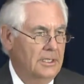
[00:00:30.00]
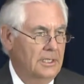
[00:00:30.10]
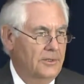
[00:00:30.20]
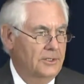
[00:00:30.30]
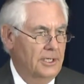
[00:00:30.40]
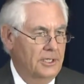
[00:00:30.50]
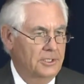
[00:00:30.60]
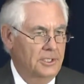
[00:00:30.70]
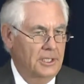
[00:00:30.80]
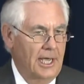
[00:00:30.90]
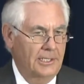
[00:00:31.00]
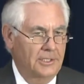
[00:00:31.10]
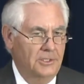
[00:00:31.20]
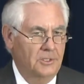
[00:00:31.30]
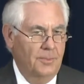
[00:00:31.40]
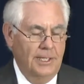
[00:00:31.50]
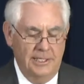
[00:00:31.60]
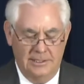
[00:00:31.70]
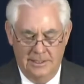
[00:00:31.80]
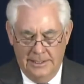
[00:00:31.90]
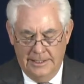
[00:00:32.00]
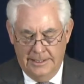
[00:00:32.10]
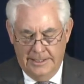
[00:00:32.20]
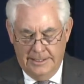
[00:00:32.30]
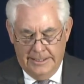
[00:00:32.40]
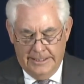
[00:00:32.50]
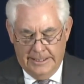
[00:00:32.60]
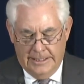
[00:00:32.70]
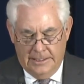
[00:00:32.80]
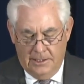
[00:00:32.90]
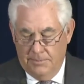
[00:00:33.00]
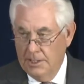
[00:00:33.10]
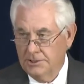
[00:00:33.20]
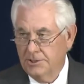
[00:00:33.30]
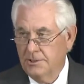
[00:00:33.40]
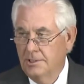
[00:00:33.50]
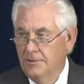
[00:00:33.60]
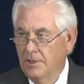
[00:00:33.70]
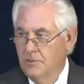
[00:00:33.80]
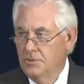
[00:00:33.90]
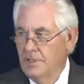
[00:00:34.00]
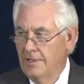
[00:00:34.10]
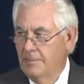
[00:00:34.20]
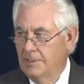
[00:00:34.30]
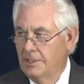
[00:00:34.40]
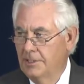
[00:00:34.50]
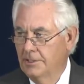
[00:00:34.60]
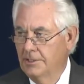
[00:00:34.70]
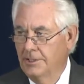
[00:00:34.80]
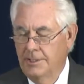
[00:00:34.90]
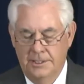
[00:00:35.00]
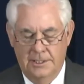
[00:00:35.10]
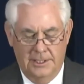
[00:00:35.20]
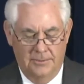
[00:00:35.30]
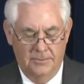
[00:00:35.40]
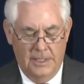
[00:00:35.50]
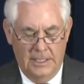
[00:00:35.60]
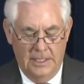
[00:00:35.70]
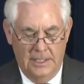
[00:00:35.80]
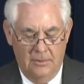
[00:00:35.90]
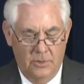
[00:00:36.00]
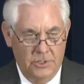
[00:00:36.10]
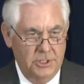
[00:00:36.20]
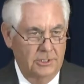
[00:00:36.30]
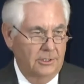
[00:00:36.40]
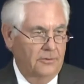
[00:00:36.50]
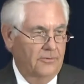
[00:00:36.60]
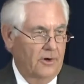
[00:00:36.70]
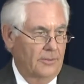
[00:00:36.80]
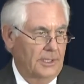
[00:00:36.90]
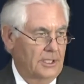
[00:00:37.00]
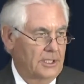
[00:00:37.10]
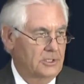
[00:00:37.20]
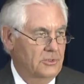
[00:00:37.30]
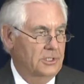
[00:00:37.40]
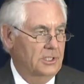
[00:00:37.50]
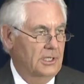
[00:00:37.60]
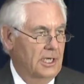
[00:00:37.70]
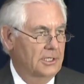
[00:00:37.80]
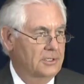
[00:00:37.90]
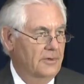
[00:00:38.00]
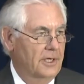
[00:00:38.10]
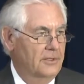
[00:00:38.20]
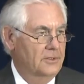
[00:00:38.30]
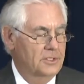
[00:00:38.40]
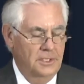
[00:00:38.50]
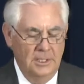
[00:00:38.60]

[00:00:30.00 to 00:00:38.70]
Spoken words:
in the terrorist attacks in Spain, amongst those who have been killed. We're still confirming the injuries and deaths of others,